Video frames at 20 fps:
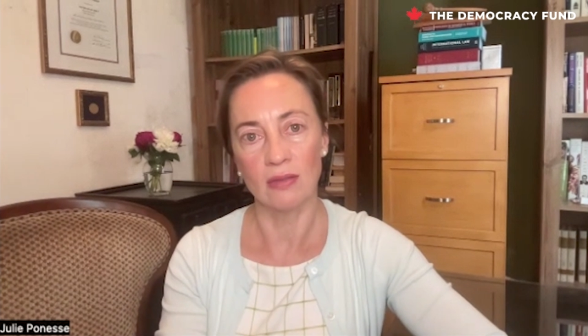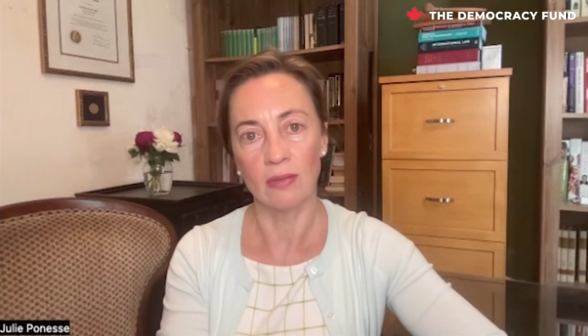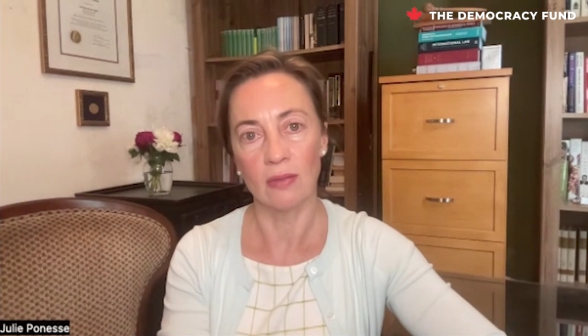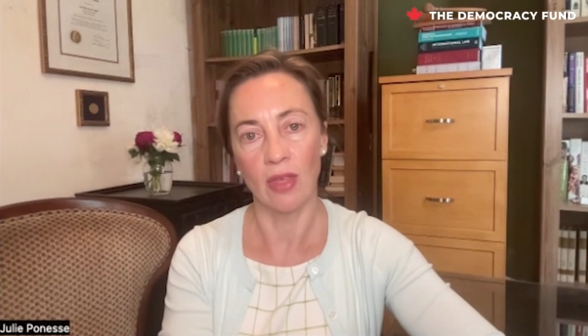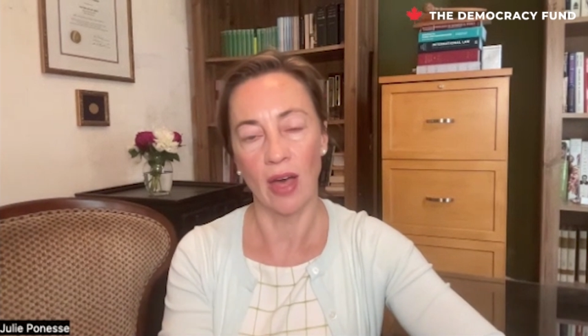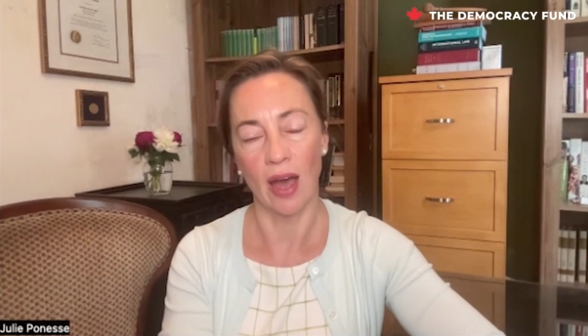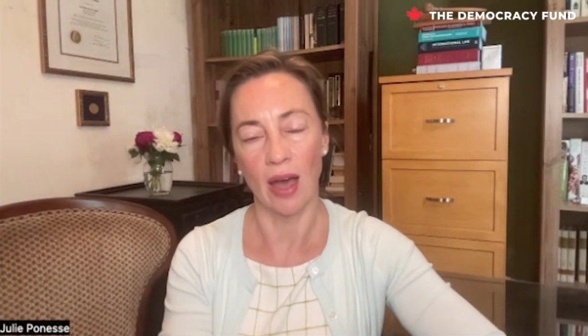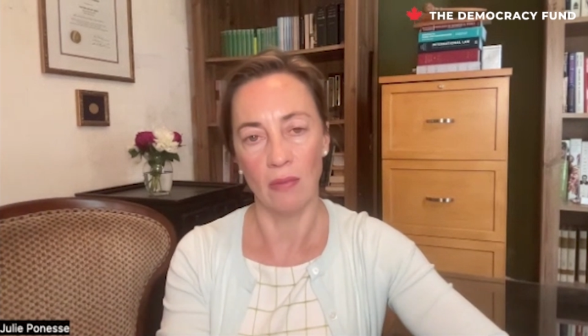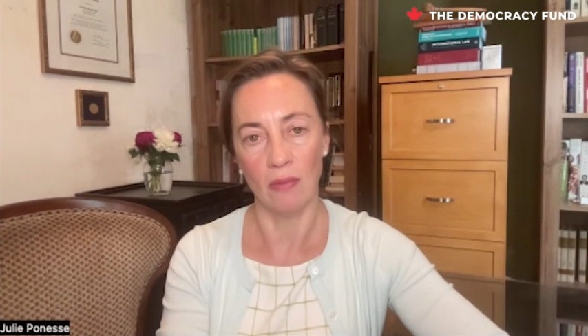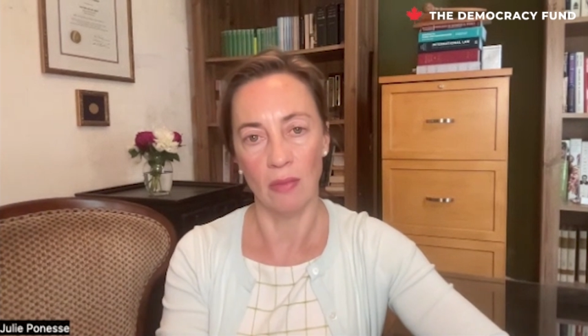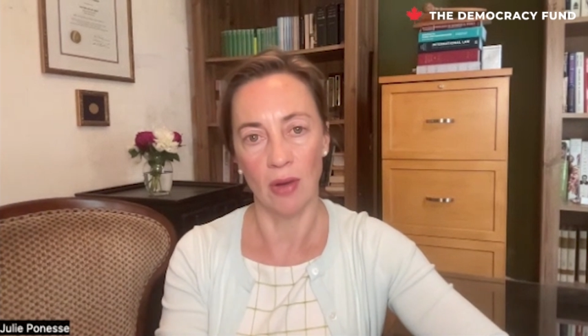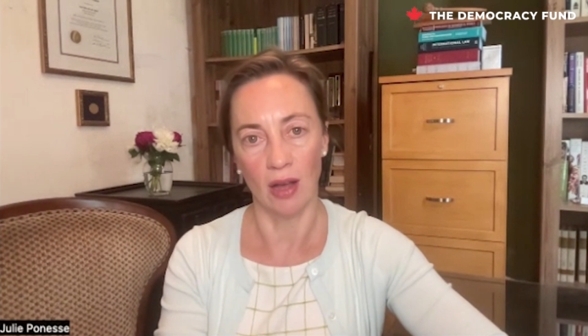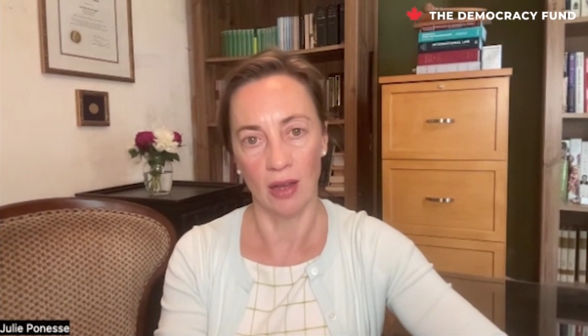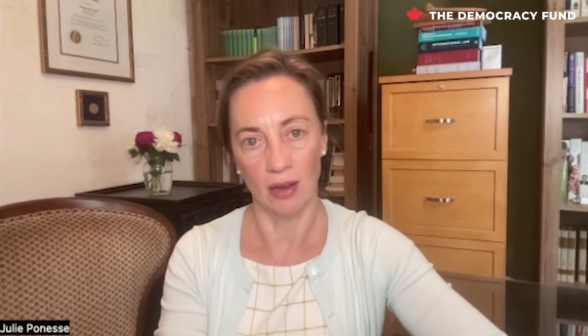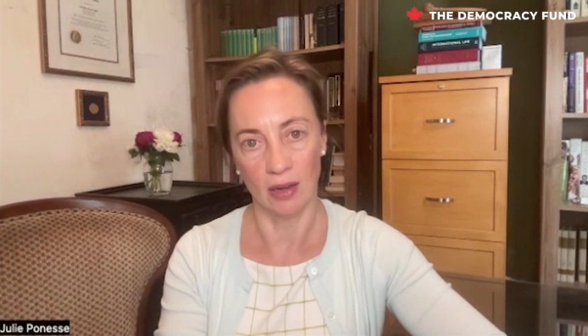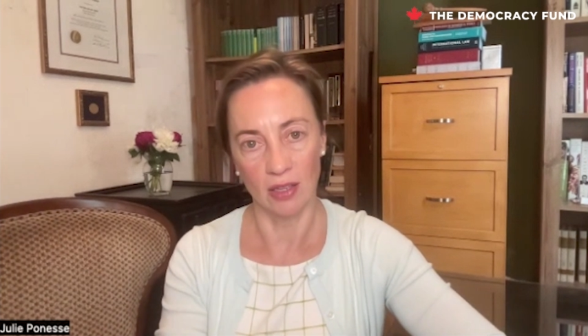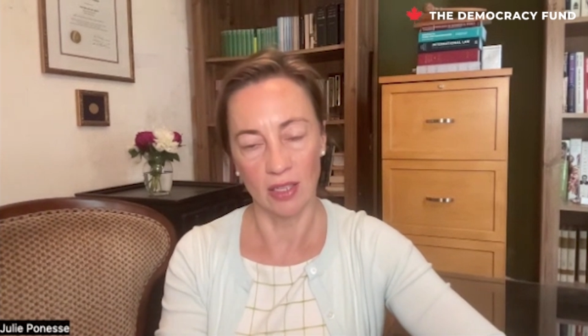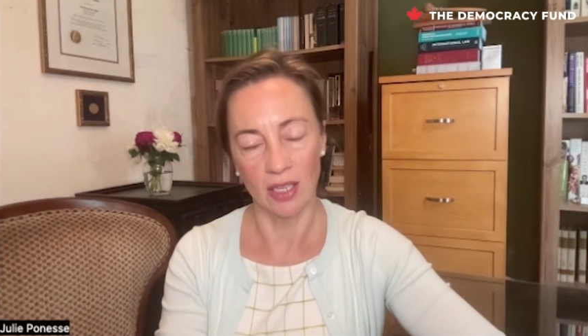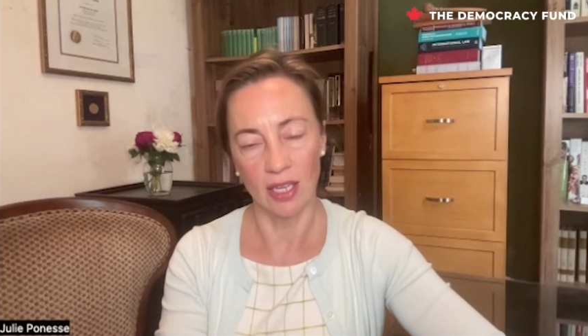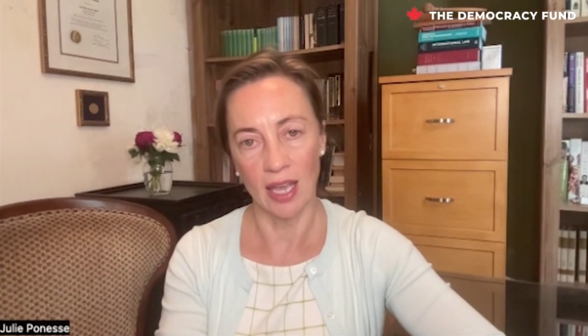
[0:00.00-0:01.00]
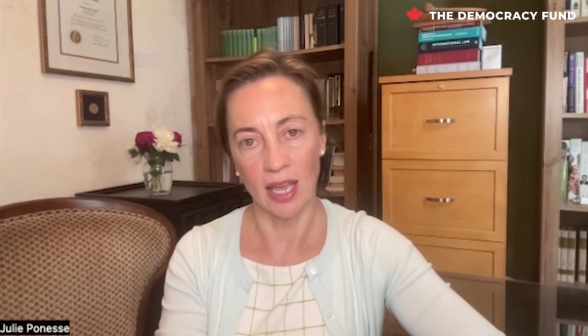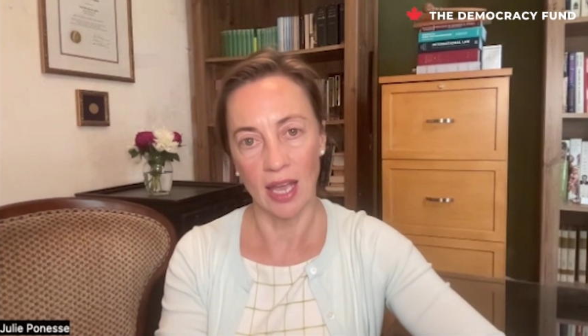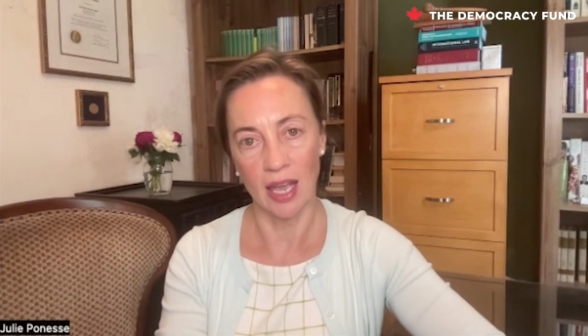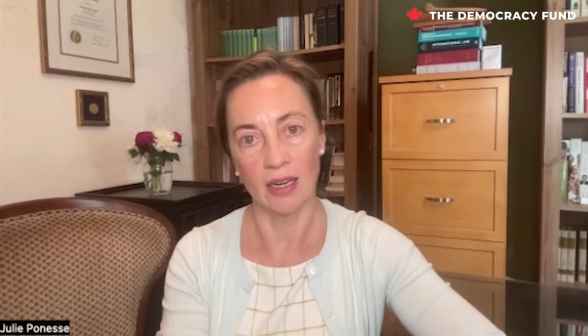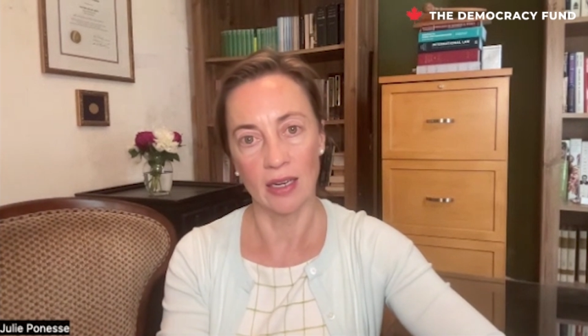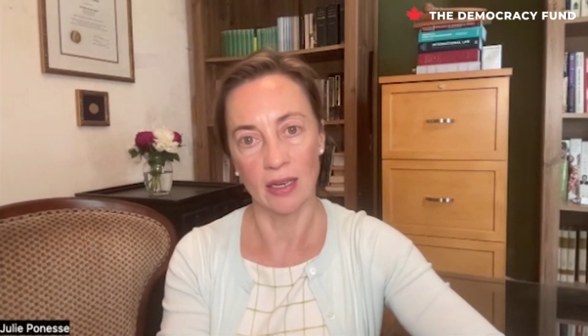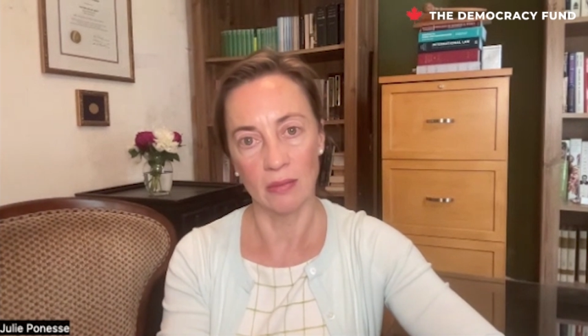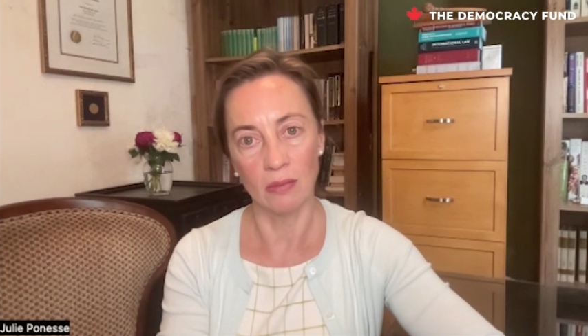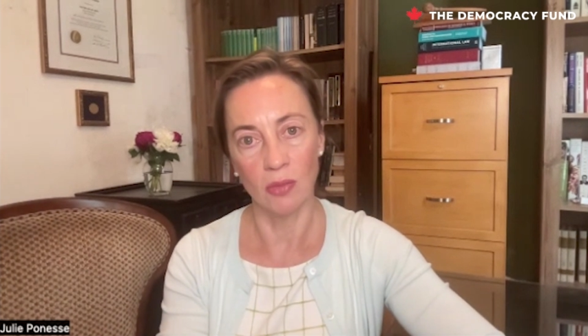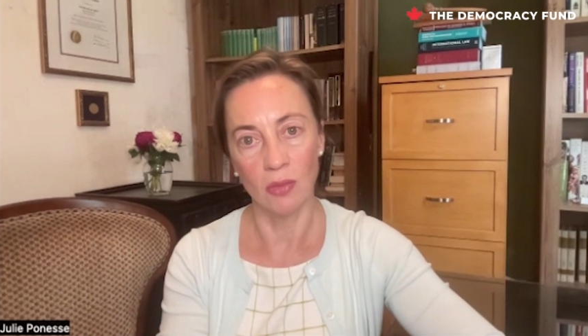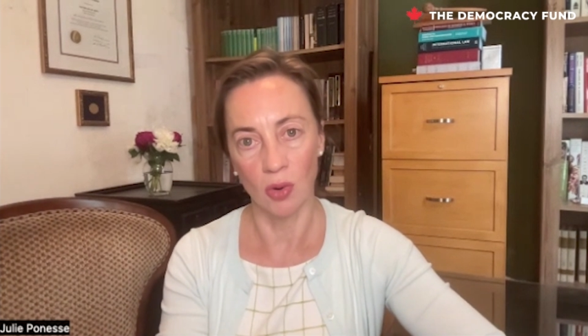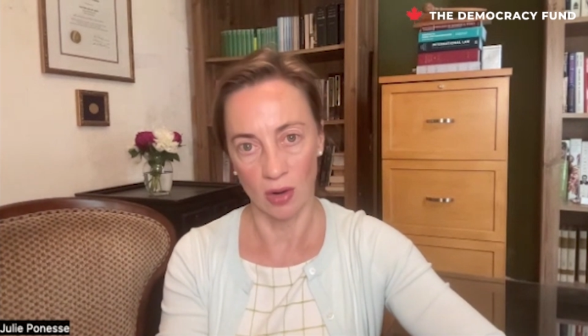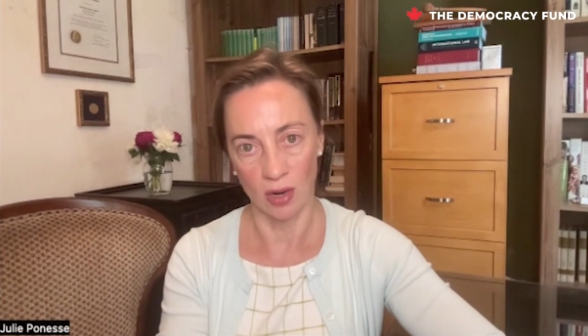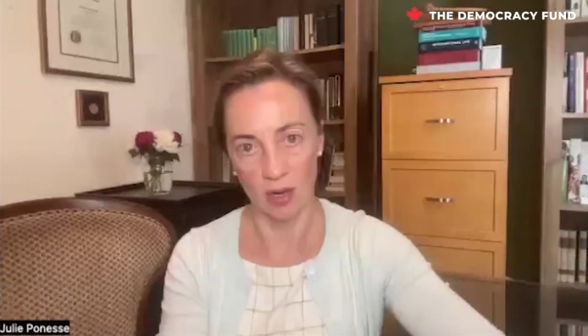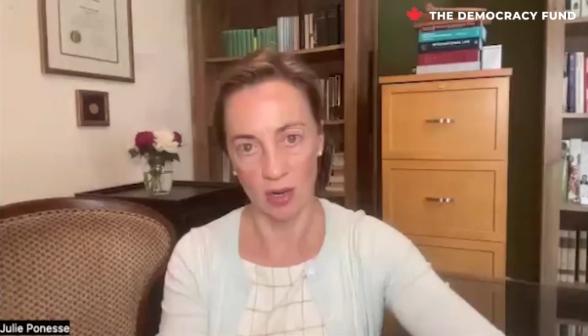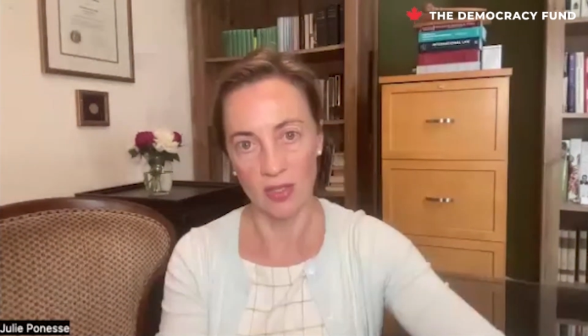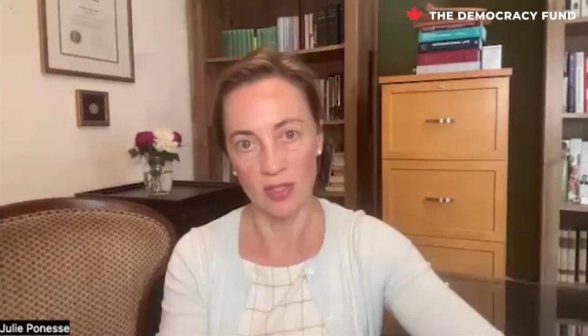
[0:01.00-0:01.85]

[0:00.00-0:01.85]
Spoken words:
that model in Canada more,